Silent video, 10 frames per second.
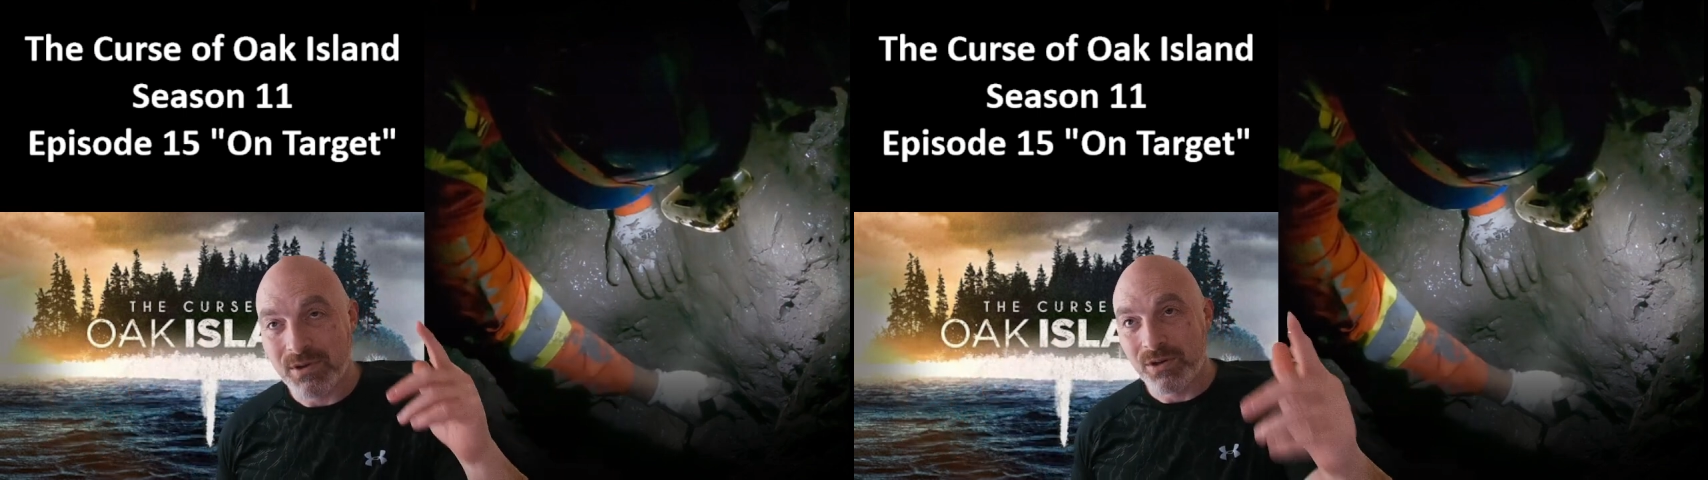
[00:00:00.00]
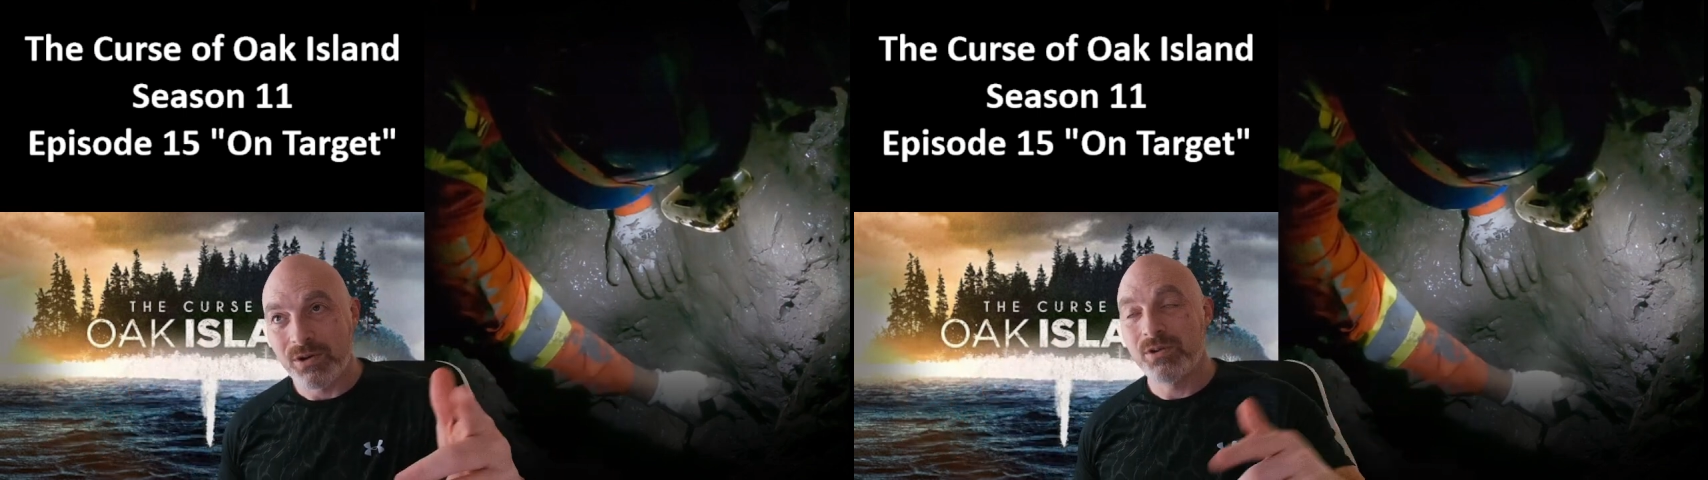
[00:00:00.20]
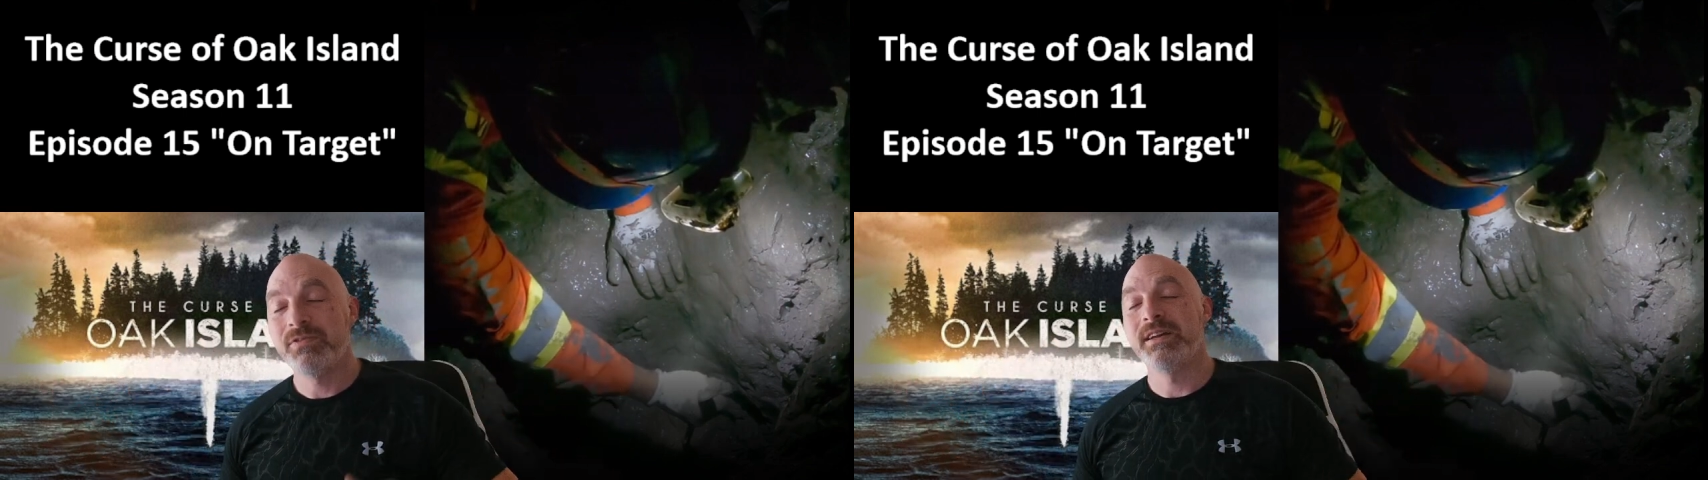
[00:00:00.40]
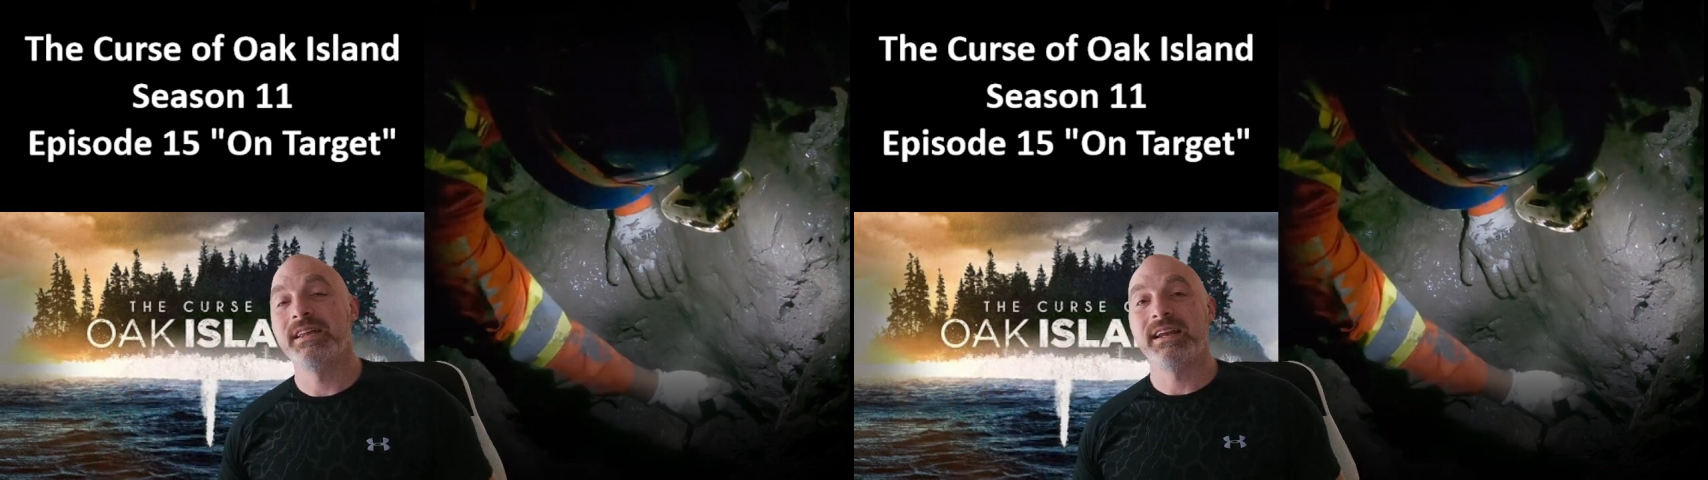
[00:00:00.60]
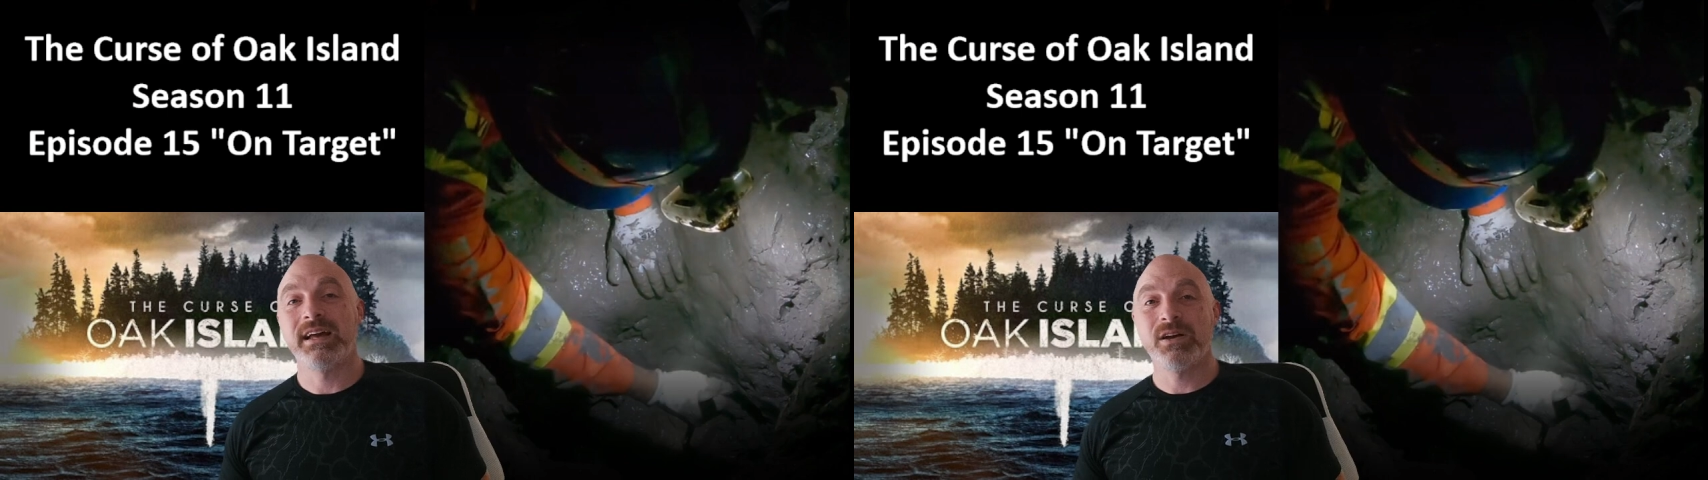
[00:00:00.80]
Hopefully
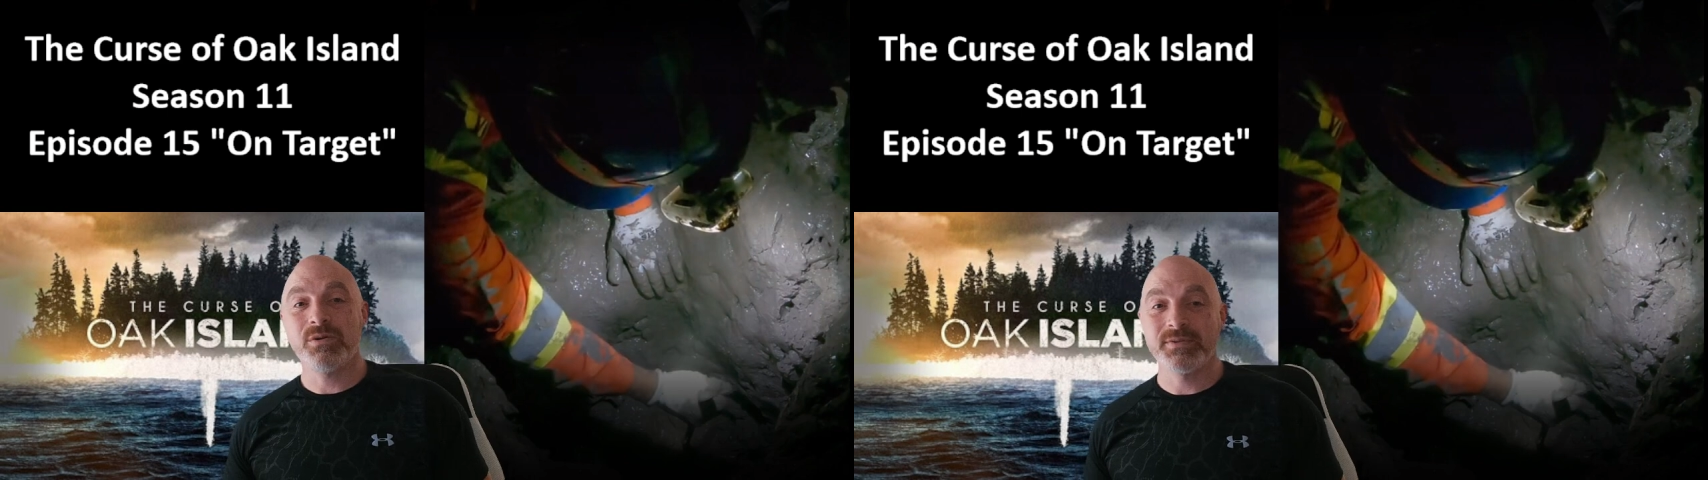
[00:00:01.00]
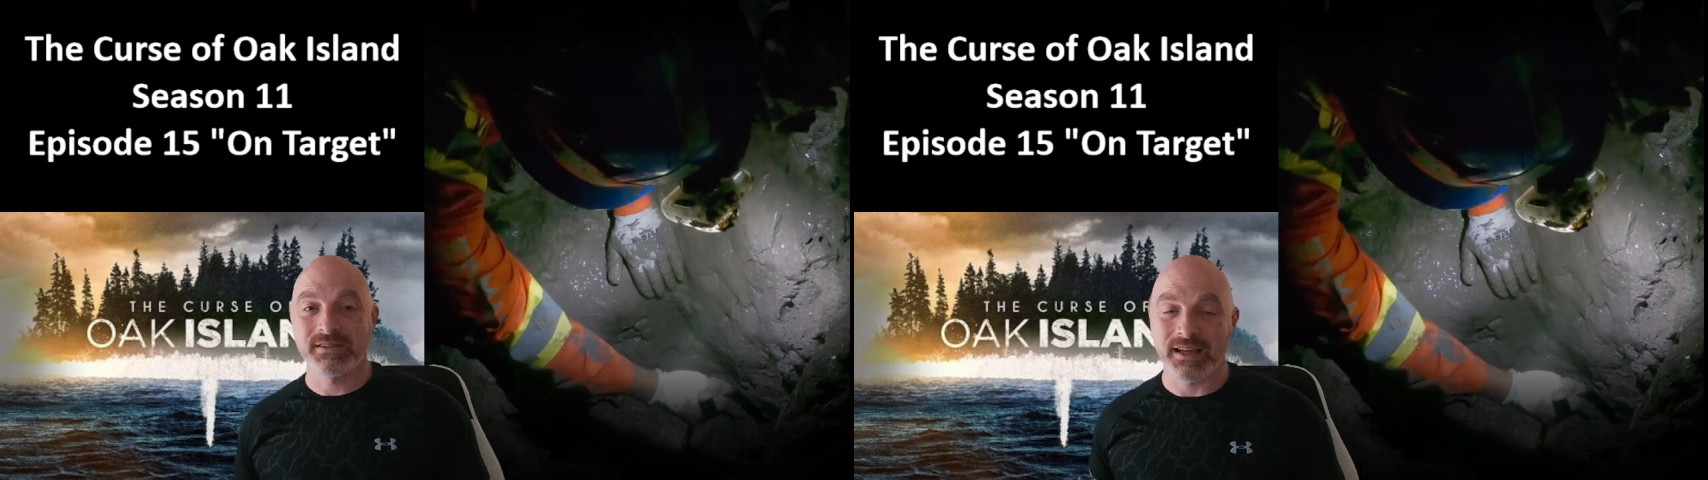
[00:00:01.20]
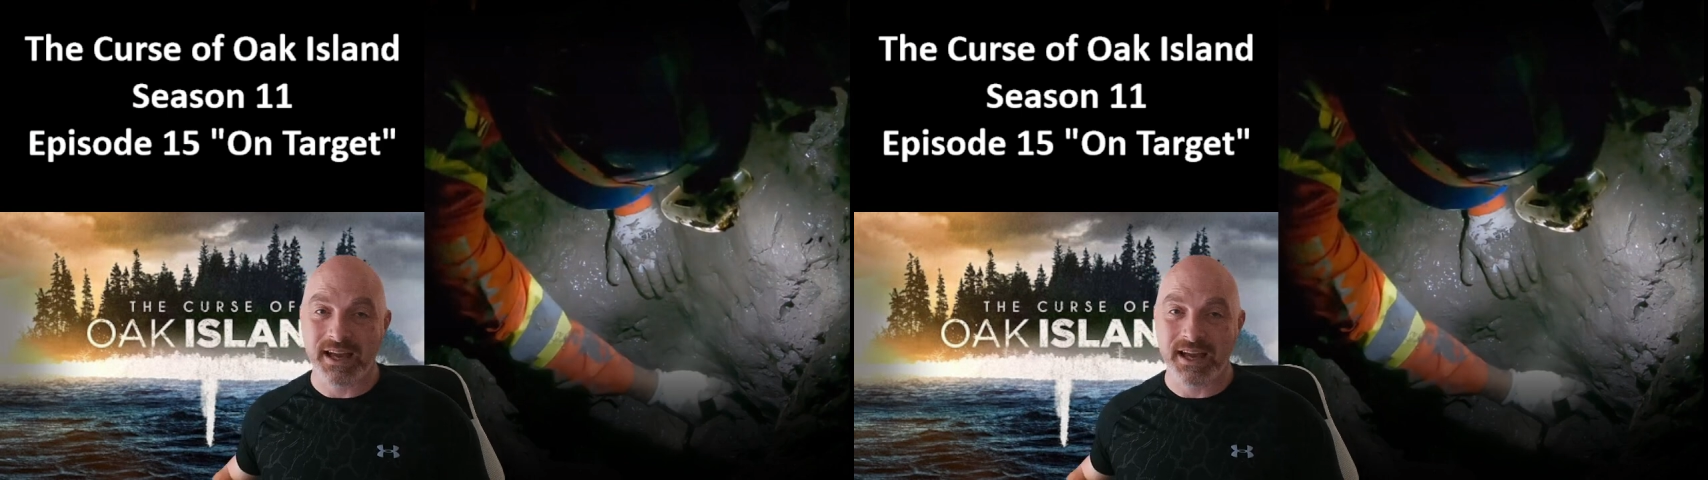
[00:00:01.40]
that helps.